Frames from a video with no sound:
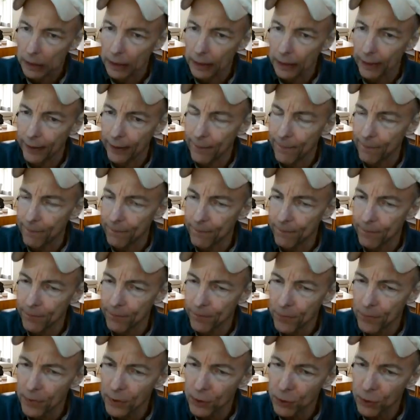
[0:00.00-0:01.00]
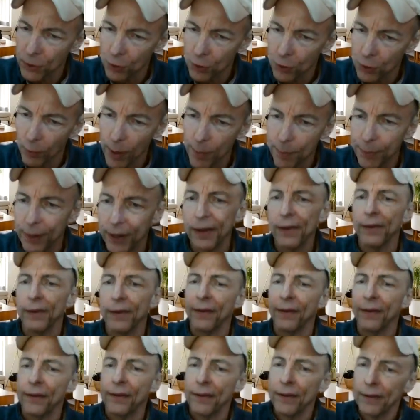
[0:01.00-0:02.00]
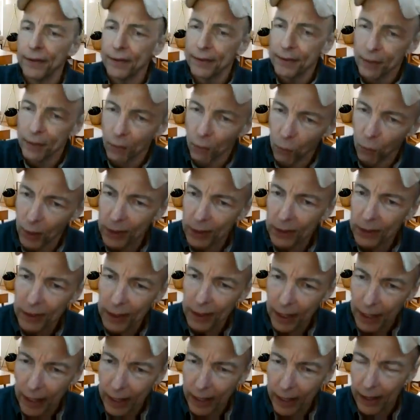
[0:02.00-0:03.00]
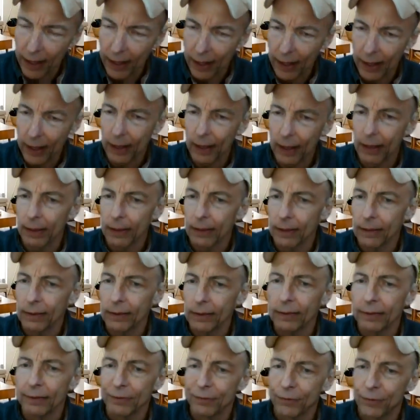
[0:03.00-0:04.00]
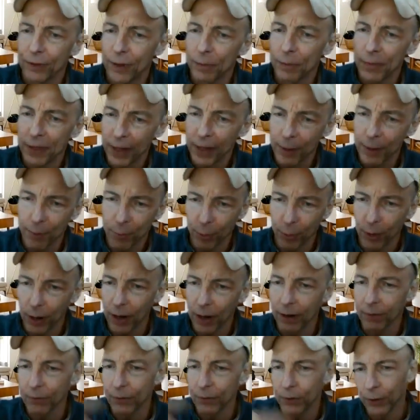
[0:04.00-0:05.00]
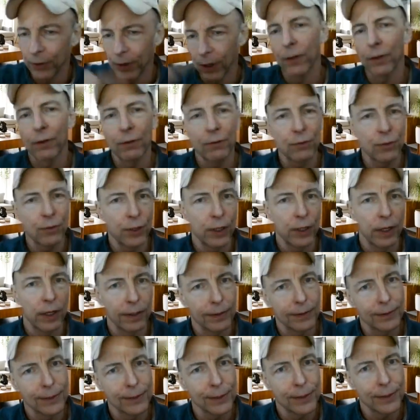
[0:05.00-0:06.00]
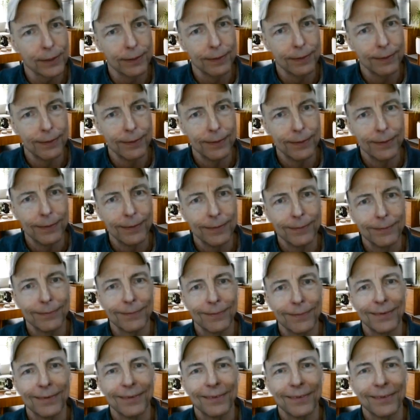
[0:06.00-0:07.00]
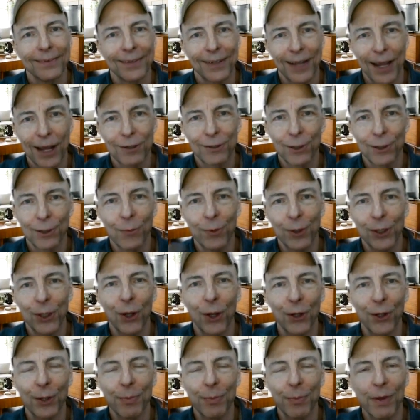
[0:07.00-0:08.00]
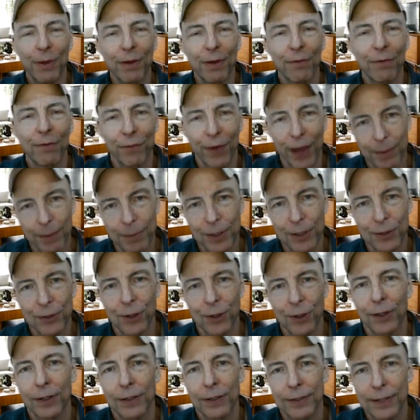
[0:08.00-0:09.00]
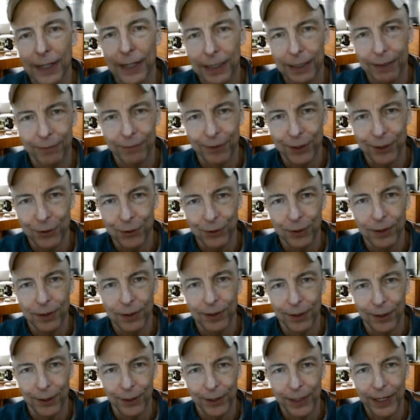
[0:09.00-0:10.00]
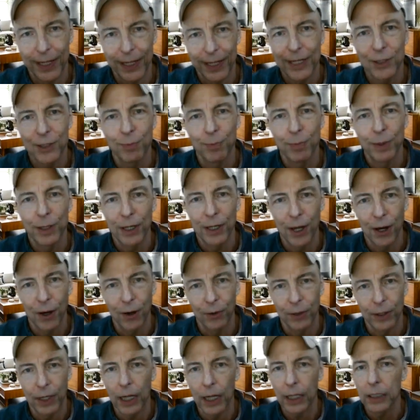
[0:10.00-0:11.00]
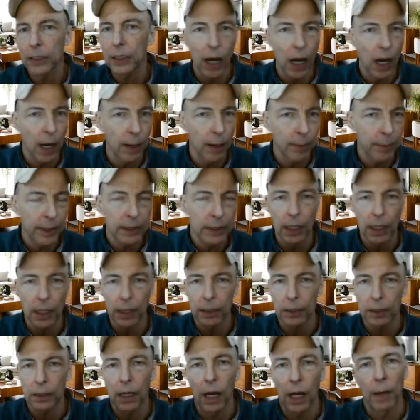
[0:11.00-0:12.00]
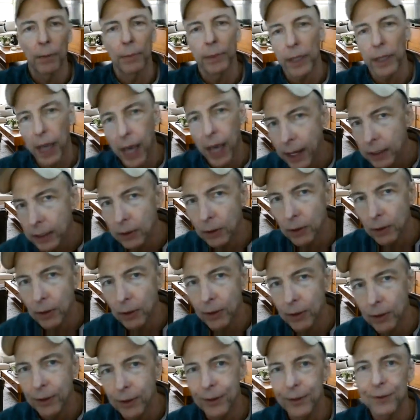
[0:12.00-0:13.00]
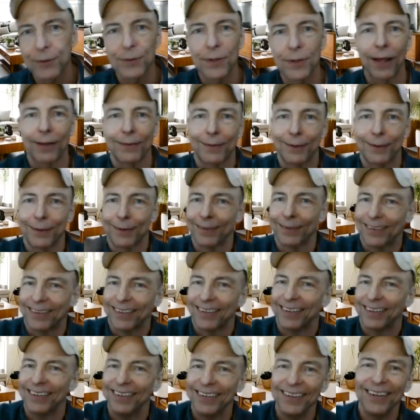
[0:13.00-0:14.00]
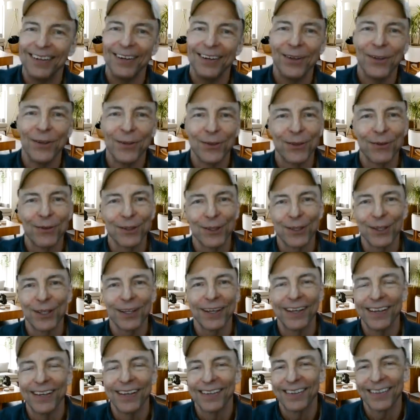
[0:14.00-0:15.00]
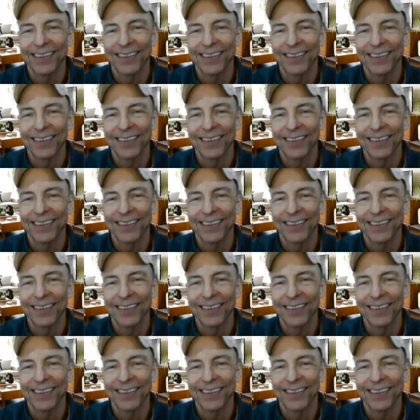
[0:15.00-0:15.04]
Sharippa, the one guy from the improv during all those years that actually went on to be famous on television on HBO. Not the comics, not the comic actors, not the